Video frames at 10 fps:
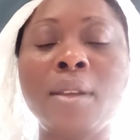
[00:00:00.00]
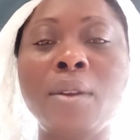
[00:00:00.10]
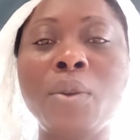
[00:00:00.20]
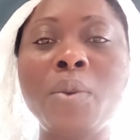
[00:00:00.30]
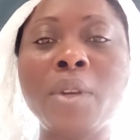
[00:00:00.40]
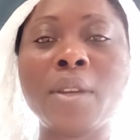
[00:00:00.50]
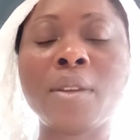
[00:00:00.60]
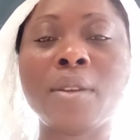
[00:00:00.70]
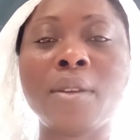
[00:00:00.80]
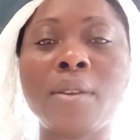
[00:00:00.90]
Luke
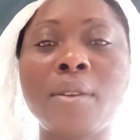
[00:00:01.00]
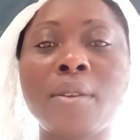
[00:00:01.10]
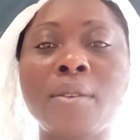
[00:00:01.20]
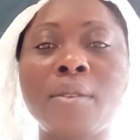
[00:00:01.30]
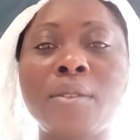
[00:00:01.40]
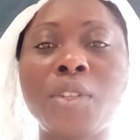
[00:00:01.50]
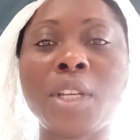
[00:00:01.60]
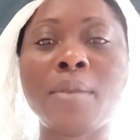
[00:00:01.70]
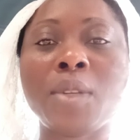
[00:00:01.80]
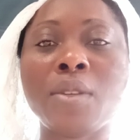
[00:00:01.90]

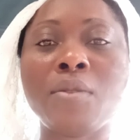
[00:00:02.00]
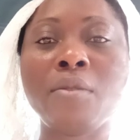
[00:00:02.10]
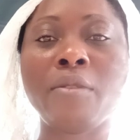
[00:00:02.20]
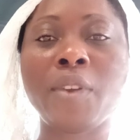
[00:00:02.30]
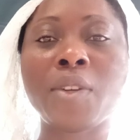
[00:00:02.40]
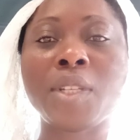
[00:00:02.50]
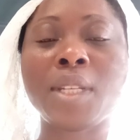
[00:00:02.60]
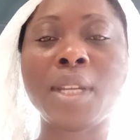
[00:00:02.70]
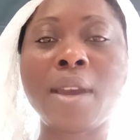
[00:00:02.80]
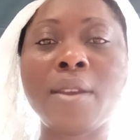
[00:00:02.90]
chapter 2,
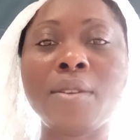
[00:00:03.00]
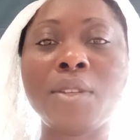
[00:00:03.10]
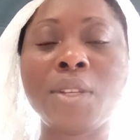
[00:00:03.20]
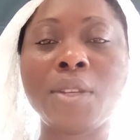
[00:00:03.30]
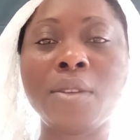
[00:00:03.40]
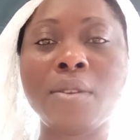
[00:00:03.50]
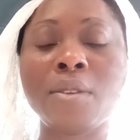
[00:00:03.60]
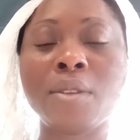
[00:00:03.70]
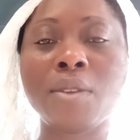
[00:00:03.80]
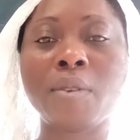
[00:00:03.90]
verse 9 to
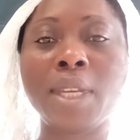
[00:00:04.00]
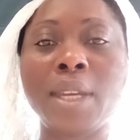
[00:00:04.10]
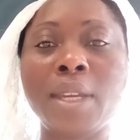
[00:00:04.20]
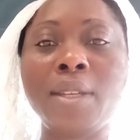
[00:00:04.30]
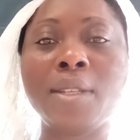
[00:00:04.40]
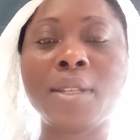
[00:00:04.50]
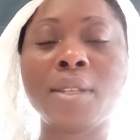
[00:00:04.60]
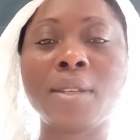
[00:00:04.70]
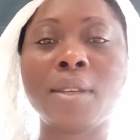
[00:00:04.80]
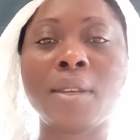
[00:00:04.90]
38,
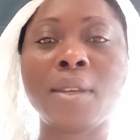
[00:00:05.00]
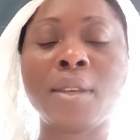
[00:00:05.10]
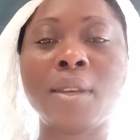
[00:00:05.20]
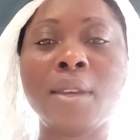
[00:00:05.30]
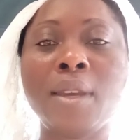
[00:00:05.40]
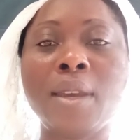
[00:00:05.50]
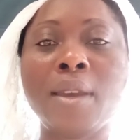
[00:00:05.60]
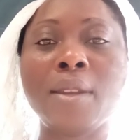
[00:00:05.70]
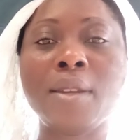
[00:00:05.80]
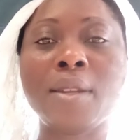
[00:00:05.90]

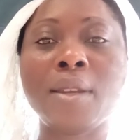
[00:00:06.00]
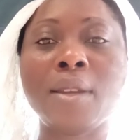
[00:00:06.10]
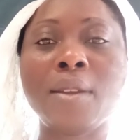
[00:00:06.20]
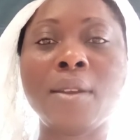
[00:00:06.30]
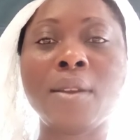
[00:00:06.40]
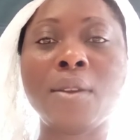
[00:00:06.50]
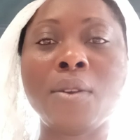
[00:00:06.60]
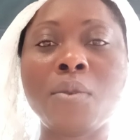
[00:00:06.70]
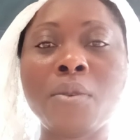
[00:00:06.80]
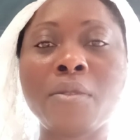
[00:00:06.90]
and uh,
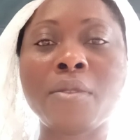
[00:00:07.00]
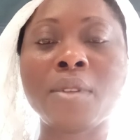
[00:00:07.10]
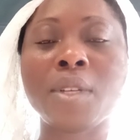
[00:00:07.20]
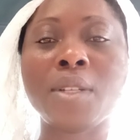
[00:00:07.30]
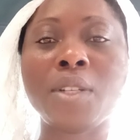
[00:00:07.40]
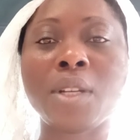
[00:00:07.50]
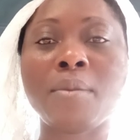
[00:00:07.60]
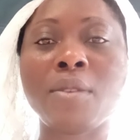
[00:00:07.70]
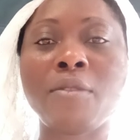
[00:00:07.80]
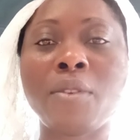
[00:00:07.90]
Ruth
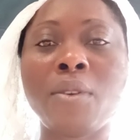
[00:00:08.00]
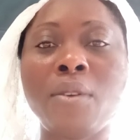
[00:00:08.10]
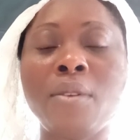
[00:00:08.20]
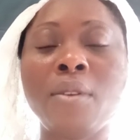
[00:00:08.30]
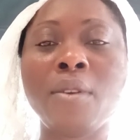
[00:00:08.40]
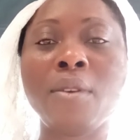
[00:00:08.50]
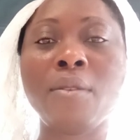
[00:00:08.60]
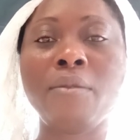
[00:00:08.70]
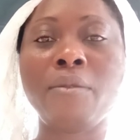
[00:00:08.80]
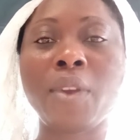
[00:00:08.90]
chapter 4,
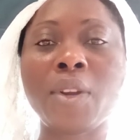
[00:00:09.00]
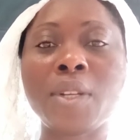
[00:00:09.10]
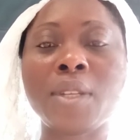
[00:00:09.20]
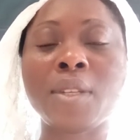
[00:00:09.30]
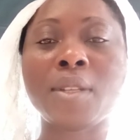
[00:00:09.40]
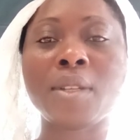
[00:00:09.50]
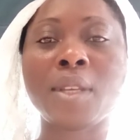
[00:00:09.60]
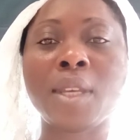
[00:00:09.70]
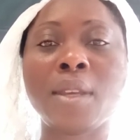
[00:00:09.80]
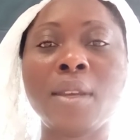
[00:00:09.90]
verse
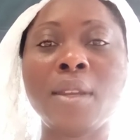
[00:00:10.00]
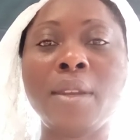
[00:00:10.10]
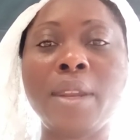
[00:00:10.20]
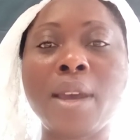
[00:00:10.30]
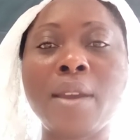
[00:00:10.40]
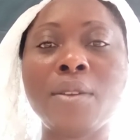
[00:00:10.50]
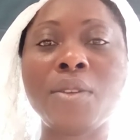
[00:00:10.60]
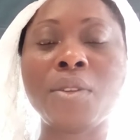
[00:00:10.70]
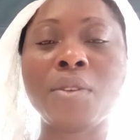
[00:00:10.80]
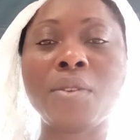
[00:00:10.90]
9
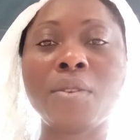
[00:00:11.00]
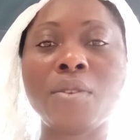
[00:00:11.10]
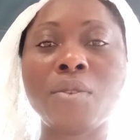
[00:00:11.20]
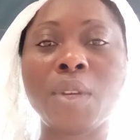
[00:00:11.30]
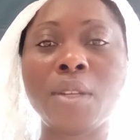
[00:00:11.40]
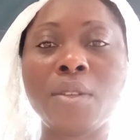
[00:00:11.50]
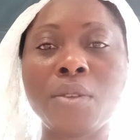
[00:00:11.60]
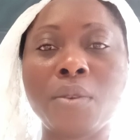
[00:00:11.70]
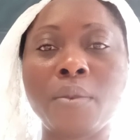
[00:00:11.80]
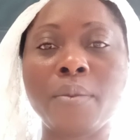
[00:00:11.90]
to
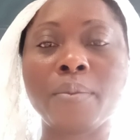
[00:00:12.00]
22.